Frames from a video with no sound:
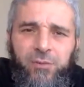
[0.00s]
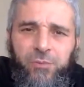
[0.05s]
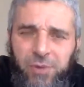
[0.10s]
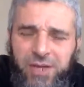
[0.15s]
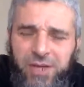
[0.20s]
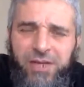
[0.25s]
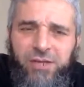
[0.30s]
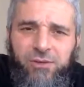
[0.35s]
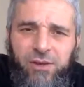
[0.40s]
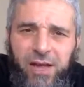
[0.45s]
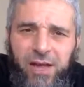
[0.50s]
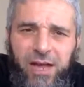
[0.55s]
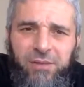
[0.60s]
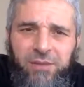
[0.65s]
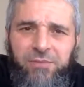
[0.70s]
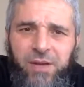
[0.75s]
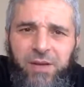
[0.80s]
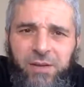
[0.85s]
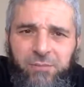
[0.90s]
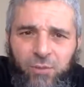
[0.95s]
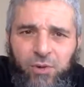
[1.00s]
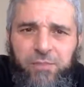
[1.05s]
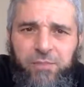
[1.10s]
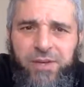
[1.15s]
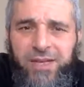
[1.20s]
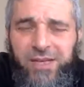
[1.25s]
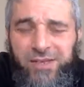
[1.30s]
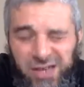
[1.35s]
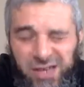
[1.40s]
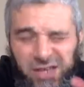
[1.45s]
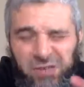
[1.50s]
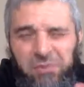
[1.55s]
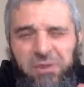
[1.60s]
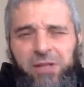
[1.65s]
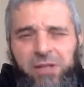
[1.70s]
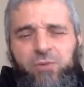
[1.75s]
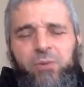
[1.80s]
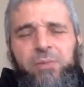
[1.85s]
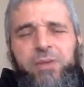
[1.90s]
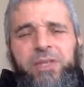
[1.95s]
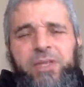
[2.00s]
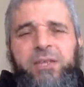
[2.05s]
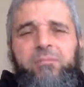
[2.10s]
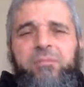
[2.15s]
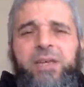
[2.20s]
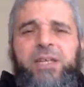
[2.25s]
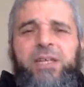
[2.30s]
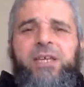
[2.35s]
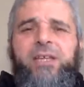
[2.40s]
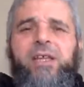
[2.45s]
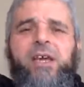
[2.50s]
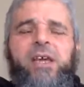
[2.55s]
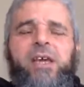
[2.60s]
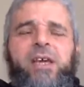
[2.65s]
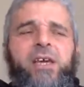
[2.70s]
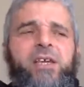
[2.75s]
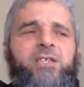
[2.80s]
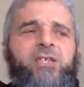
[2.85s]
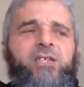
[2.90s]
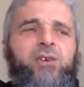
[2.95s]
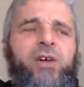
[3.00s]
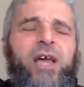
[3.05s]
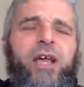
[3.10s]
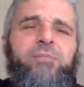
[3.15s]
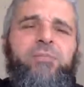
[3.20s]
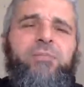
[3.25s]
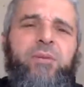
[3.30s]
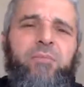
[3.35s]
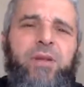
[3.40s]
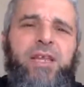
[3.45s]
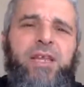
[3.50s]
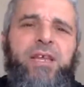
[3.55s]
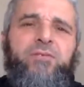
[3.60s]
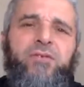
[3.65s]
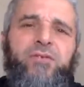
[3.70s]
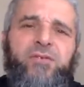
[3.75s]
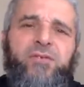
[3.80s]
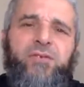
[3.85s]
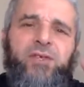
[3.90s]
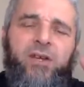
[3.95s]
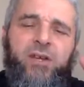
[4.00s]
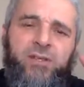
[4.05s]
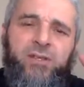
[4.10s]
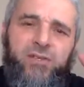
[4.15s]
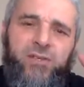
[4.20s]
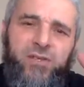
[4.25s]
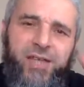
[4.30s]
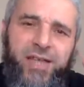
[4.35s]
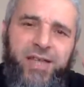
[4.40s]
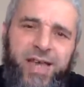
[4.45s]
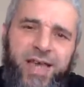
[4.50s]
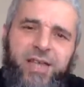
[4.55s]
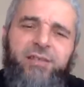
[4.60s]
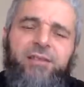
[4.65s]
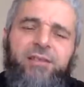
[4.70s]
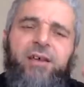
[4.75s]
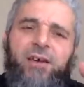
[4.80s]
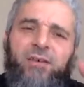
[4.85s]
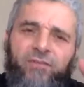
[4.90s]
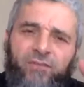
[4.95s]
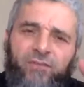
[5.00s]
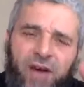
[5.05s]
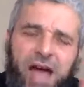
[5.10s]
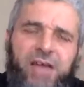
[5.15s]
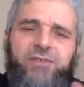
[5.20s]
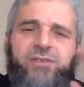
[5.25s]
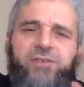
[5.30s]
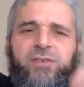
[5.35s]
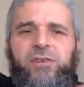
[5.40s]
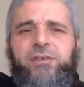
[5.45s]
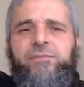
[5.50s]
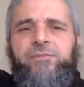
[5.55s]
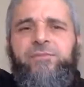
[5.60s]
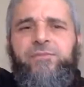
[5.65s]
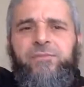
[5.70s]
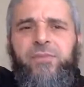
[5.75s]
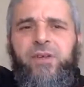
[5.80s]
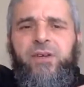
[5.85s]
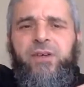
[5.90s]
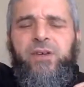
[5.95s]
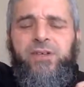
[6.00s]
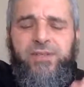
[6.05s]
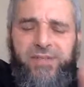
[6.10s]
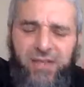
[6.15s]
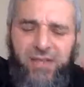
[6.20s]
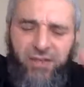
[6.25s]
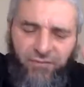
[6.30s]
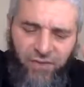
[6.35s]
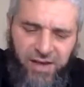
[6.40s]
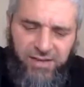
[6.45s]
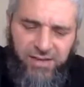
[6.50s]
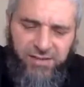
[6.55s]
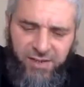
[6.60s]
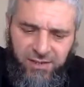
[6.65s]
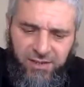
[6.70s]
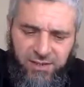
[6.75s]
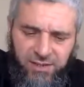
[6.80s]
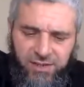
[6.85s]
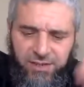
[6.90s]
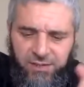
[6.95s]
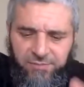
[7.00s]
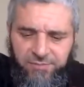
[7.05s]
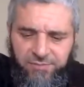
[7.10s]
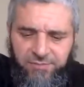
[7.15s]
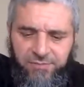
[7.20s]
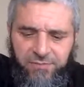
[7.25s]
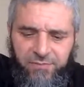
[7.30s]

really to help al-mu'mineen, tathbit al-mu'mineen, meaning is to help the believers stand fast, stand fast in the deen.